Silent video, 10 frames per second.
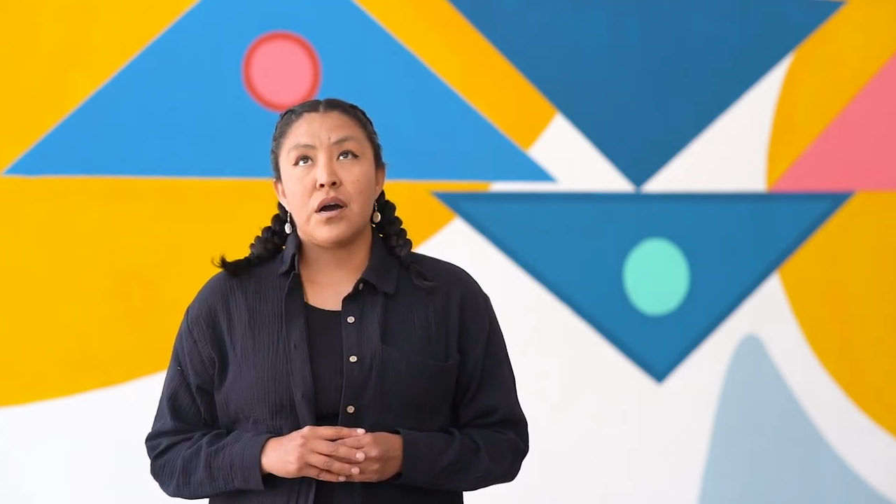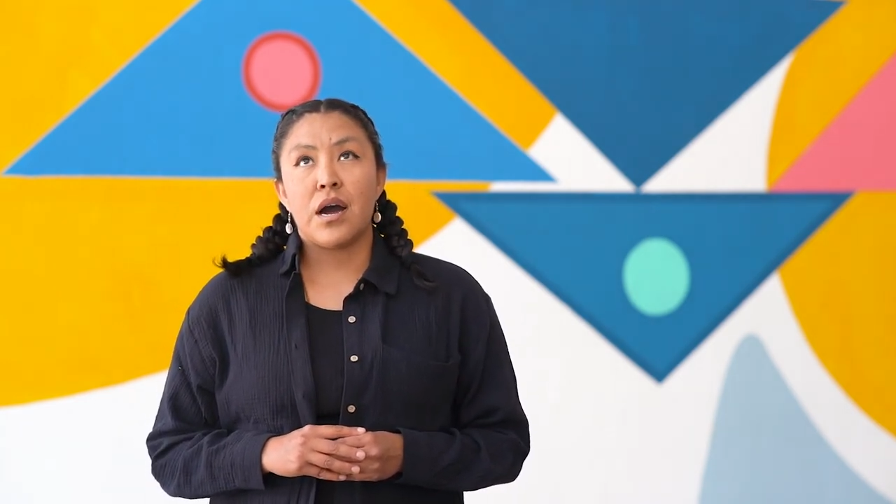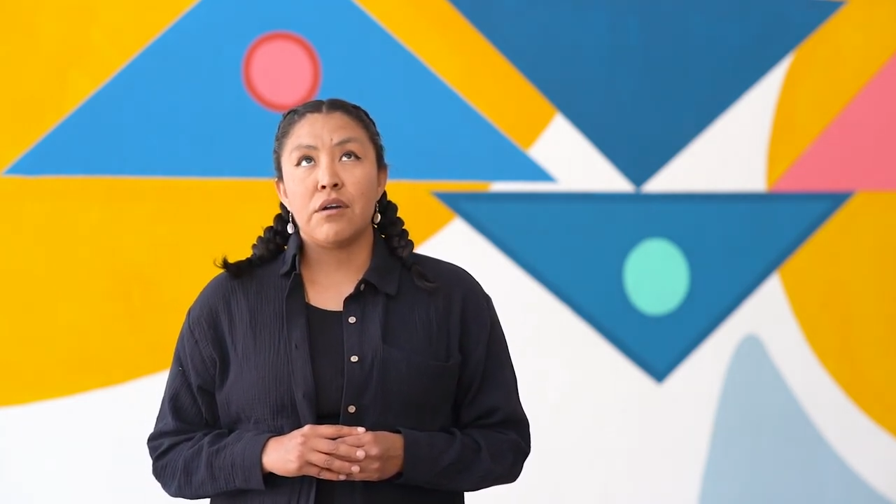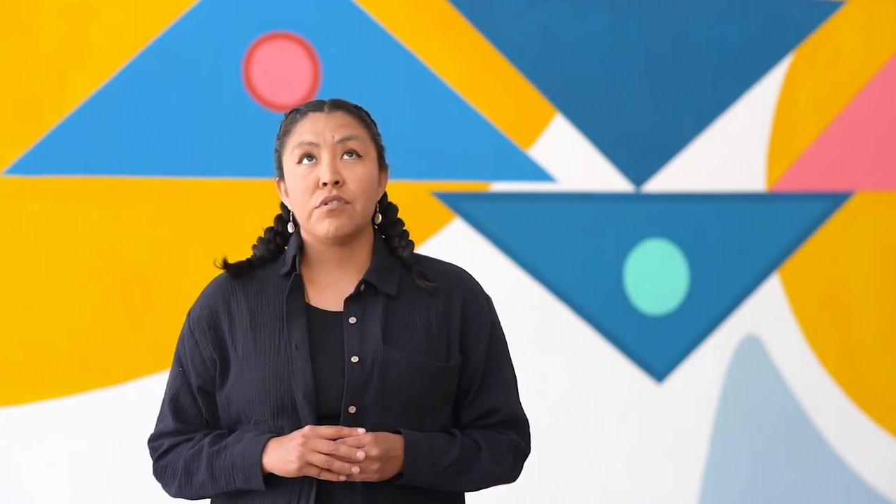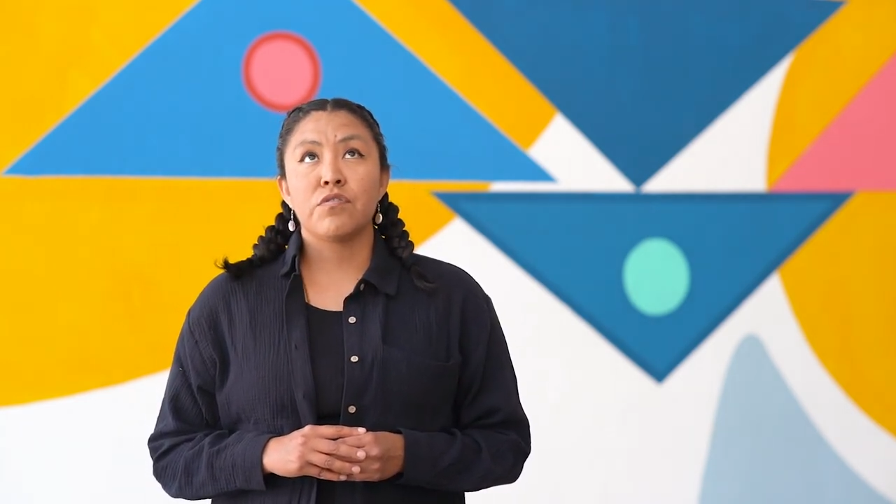
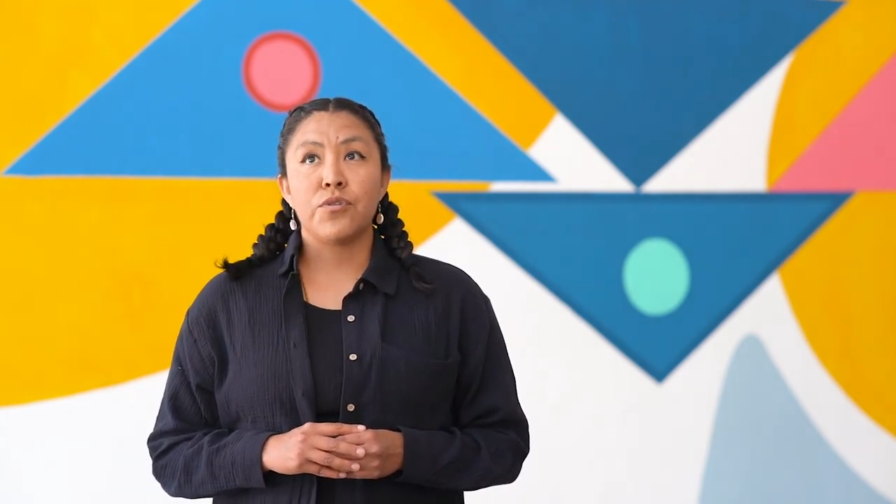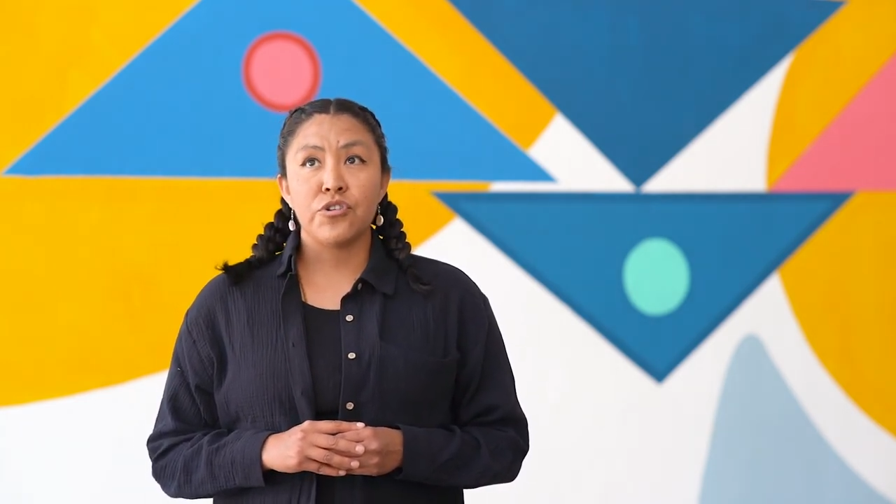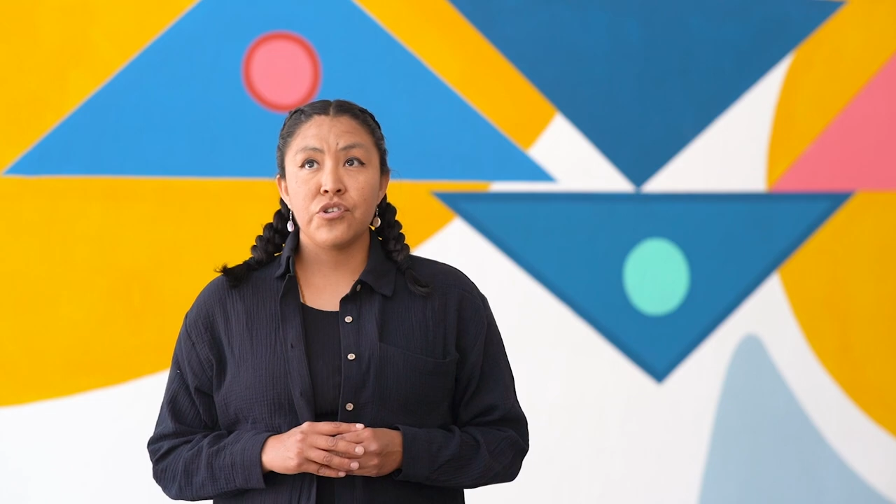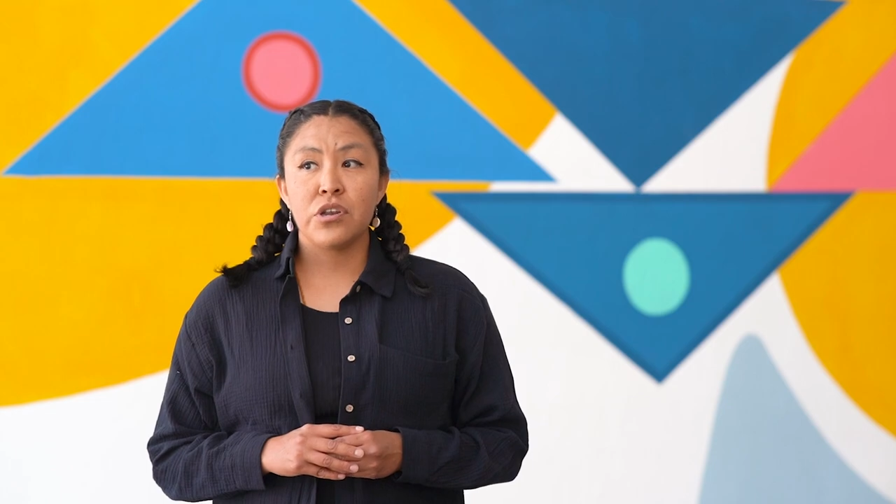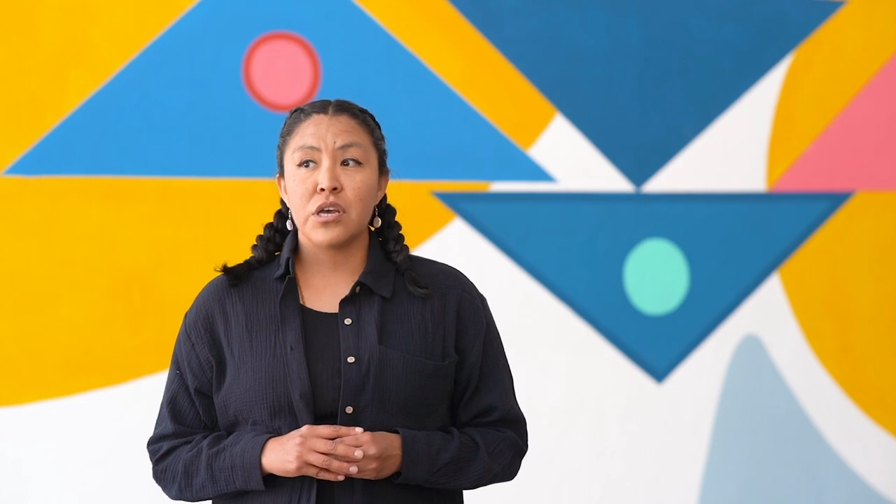I was
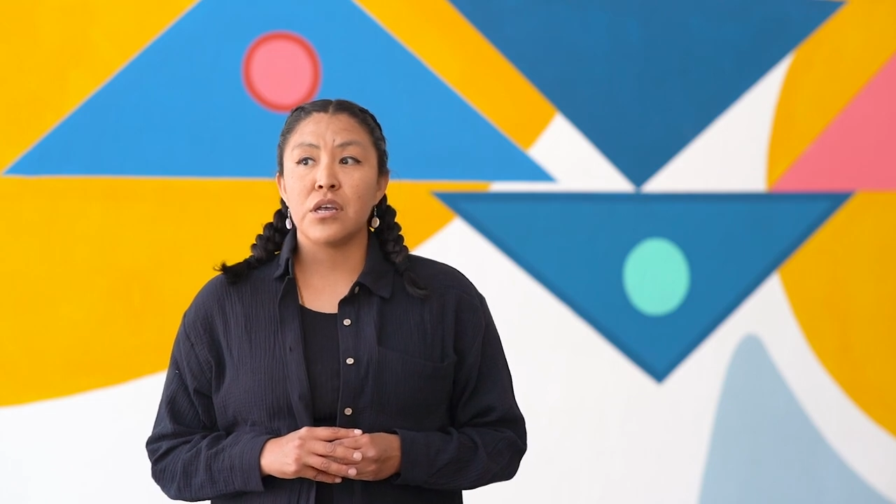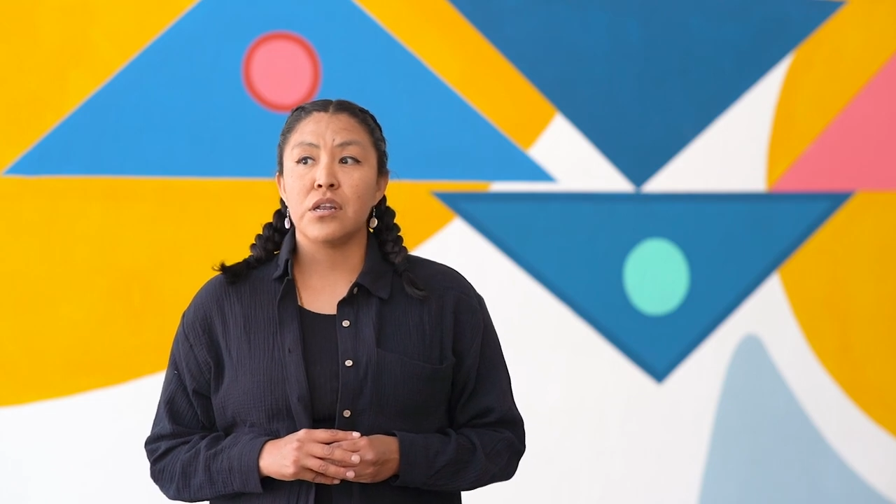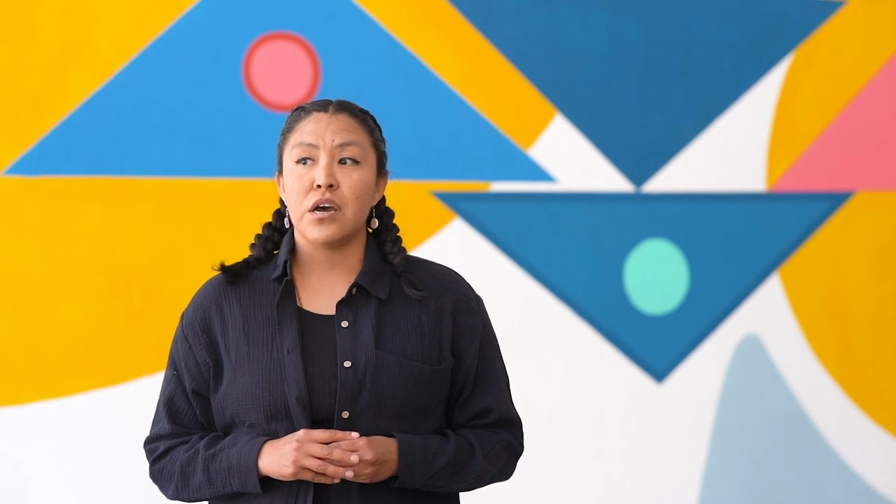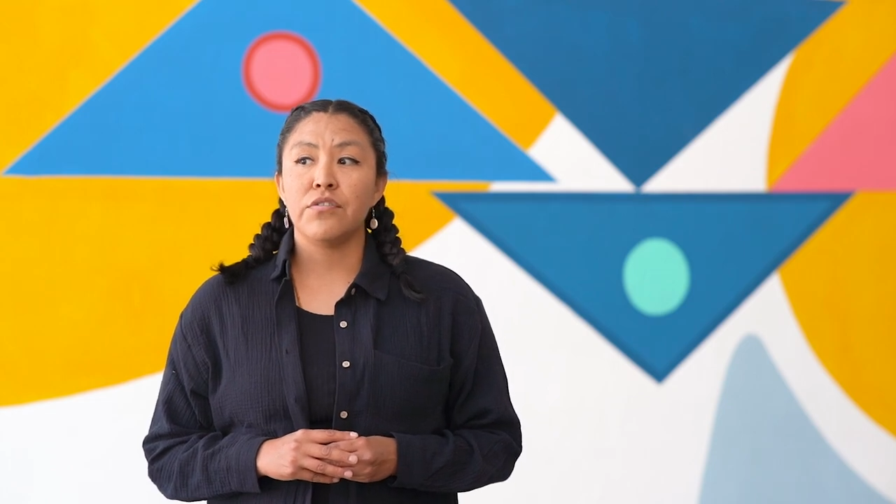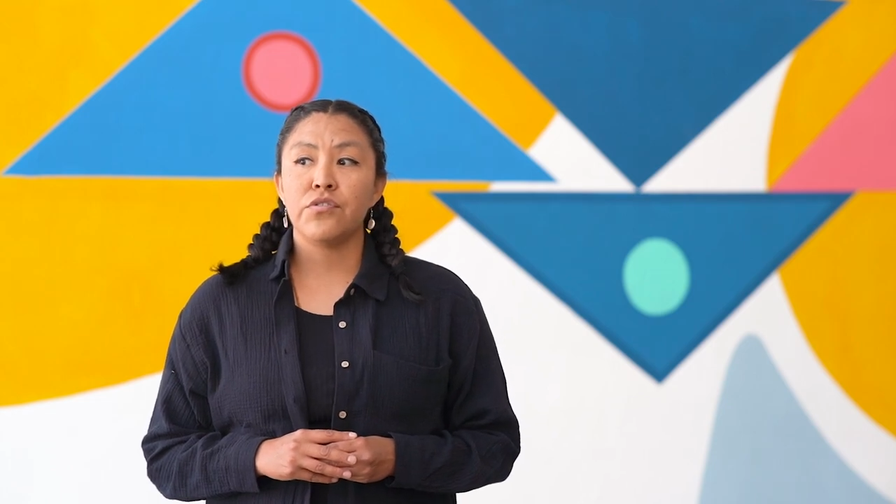fortunate
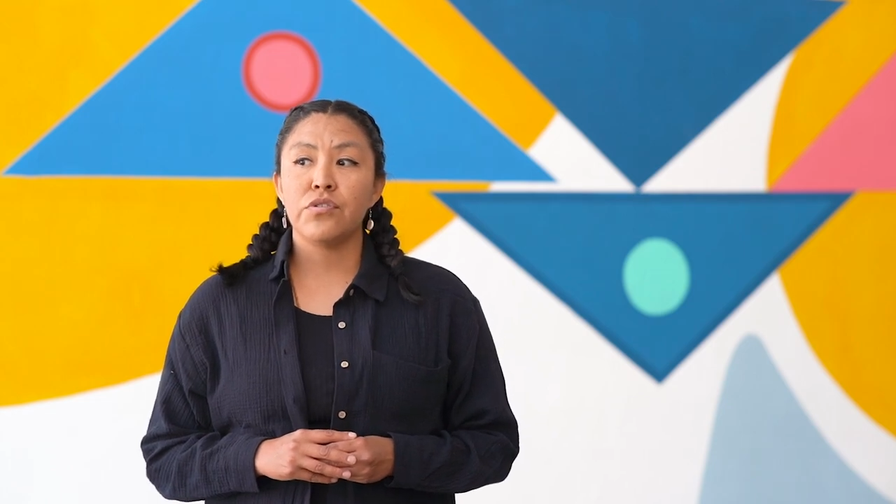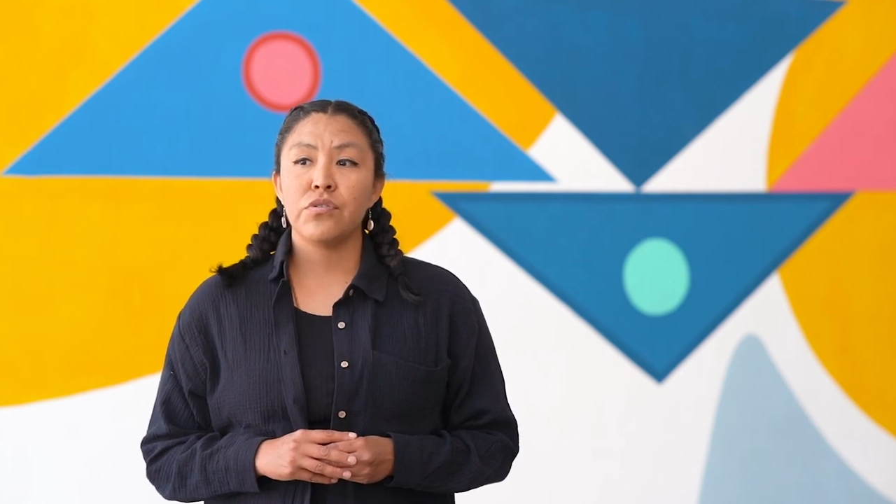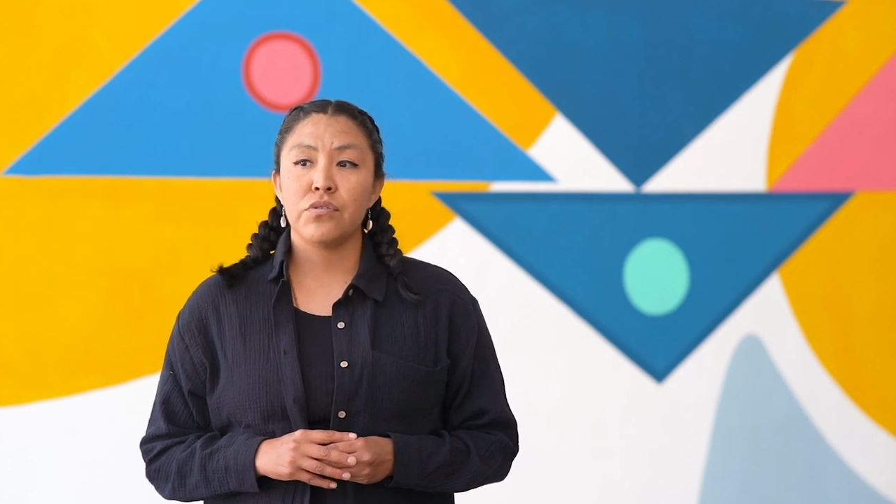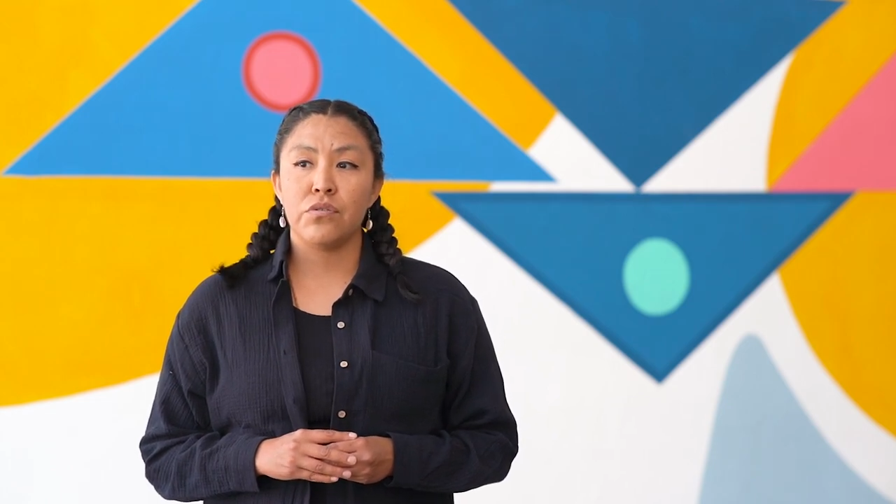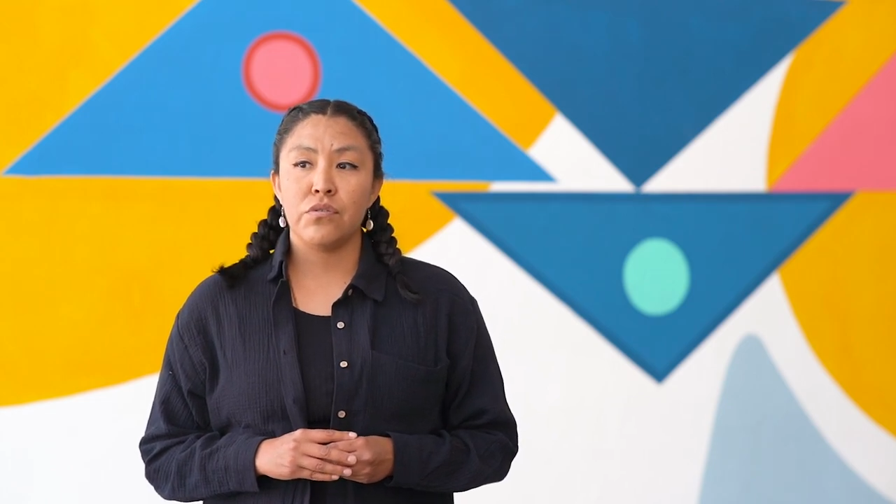enough
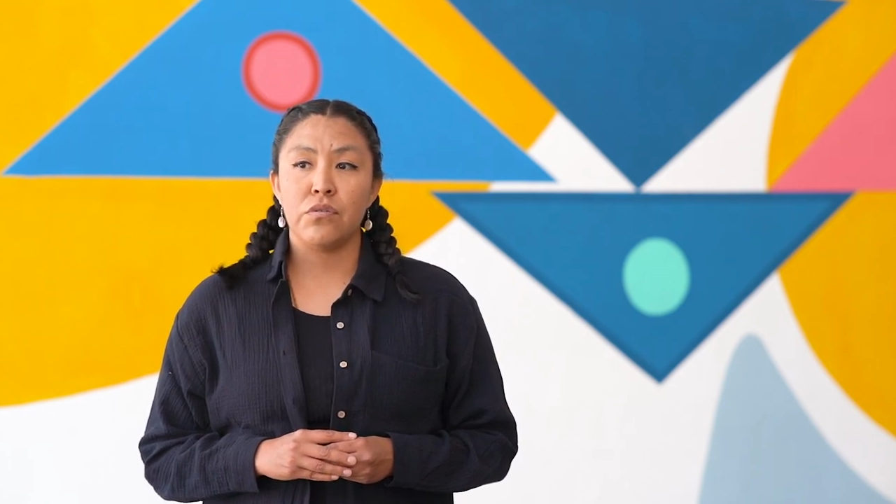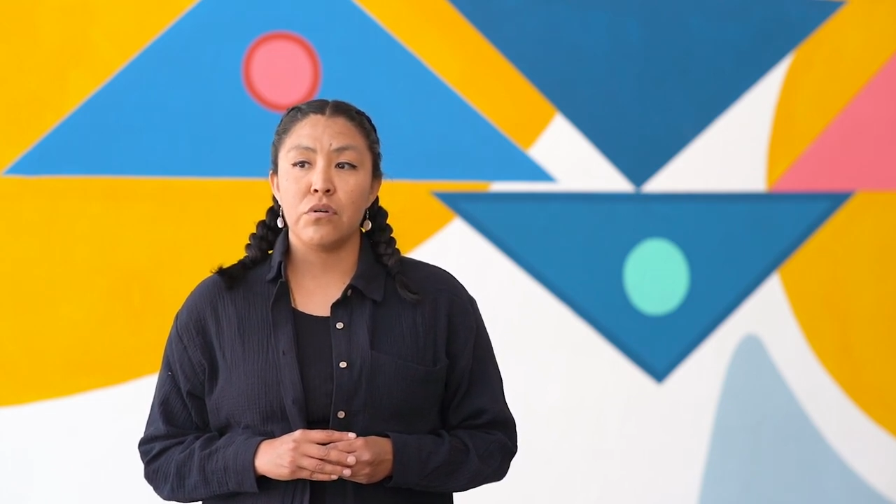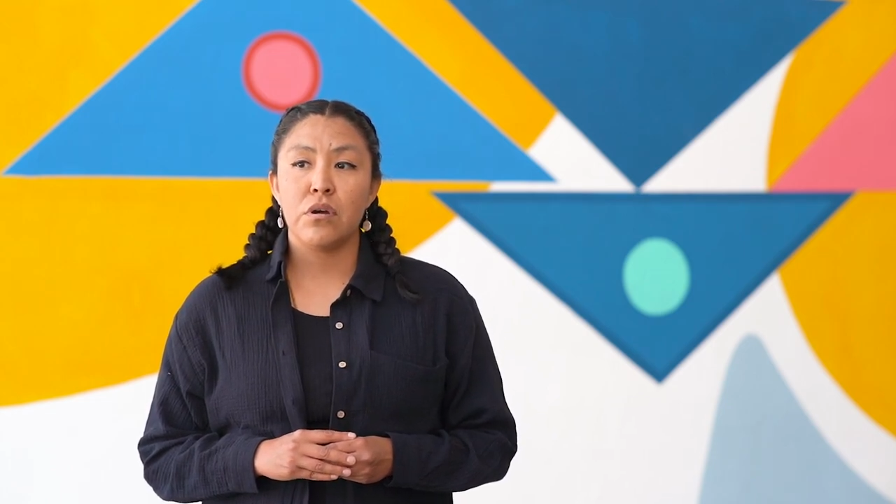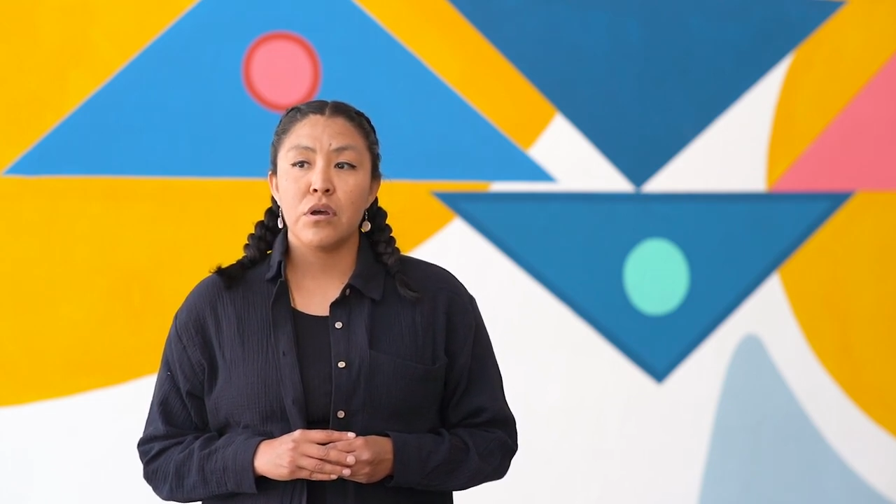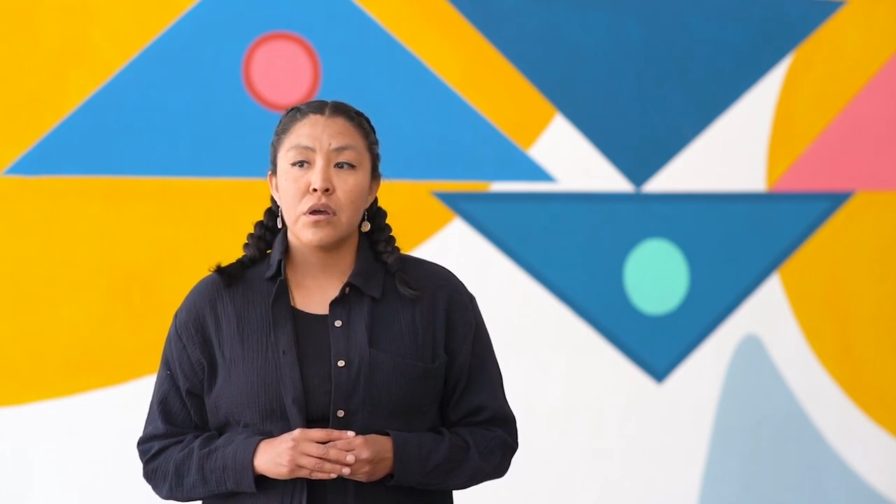to